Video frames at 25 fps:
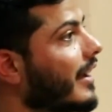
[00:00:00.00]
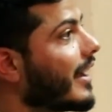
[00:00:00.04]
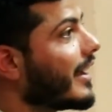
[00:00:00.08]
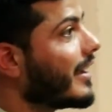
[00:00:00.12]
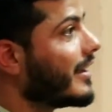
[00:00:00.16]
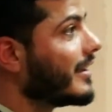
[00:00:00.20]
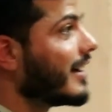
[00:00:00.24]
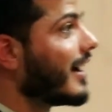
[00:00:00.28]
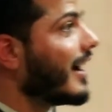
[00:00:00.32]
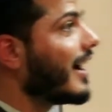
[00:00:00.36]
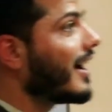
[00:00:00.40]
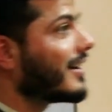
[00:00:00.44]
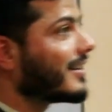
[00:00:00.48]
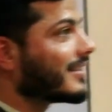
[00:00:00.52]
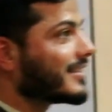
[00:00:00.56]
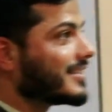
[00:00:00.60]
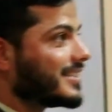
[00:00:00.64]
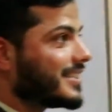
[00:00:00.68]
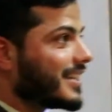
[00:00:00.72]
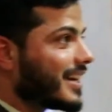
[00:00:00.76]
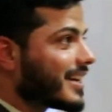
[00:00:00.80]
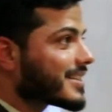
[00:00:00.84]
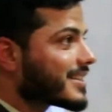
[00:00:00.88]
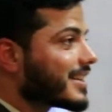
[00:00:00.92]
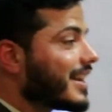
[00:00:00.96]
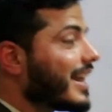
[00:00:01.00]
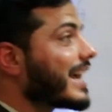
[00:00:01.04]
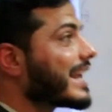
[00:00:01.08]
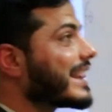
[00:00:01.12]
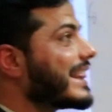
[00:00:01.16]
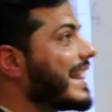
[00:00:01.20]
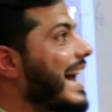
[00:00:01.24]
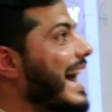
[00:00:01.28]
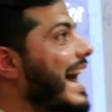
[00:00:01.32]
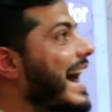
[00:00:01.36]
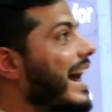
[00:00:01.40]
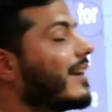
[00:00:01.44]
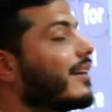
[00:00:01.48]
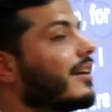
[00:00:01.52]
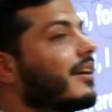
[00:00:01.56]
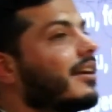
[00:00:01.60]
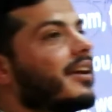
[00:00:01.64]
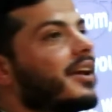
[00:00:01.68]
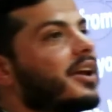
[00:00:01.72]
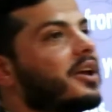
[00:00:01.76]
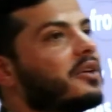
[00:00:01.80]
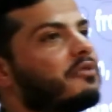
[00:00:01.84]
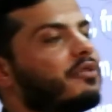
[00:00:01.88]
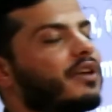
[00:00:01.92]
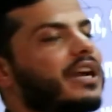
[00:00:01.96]
Yeah, just like that.
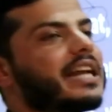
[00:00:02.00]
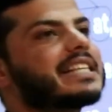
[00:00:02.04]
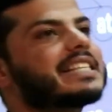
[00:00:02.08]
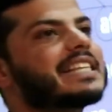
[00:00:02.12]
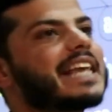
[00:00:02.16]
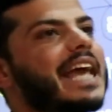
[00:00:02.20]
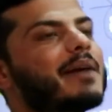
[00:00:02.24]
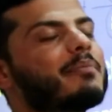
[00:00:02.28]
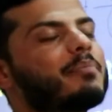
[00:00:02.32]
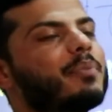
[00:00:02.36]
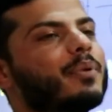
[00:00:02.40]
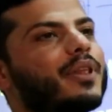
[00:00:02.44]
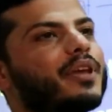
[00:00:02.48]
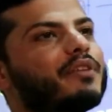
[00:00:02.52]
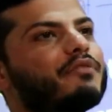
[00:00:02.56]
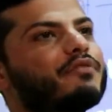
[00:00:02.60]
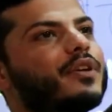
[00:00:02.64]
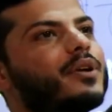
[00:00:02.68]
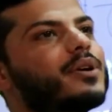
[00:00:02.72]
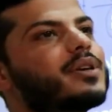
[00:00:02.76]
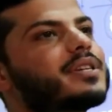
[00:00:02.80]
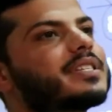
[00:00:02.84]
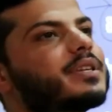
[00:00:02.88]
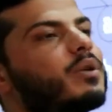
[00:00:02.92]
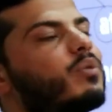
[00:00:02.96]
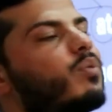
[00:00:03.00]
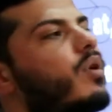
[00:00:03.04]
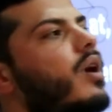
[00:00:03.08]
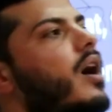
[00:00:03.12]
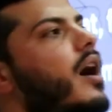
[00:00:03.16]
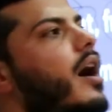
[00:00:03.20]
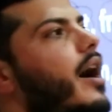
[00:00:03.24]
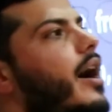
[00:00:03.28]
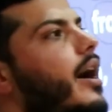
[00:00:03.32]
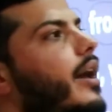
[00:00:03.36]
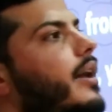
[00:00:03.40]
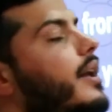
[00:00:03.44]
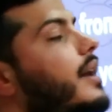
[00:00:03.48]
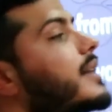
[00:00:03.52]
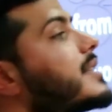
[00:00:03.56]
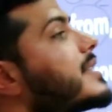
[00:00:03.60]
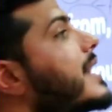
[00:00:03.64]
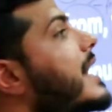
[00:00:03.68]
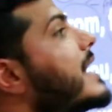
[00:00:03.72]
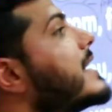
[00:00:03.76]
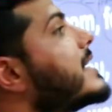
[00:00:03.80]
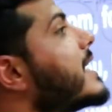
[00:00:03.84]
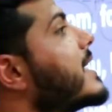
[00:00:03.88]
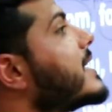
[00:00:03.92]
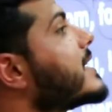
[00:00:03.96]
For example, if there is a word, a
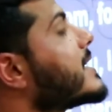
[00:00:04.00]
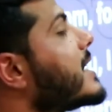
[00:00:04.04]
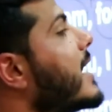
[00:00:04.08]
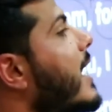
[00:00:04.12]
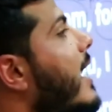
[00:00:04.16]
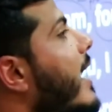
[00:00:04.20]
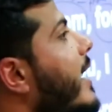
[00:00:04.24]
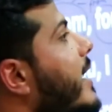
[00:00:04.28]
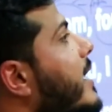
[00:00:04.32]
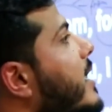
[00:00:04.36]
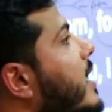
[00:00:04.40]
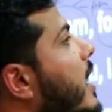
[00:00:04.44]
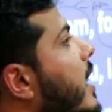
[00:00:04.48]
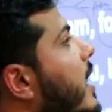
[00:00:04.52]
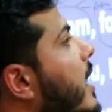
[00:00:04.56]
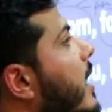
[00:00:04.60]
sentence like,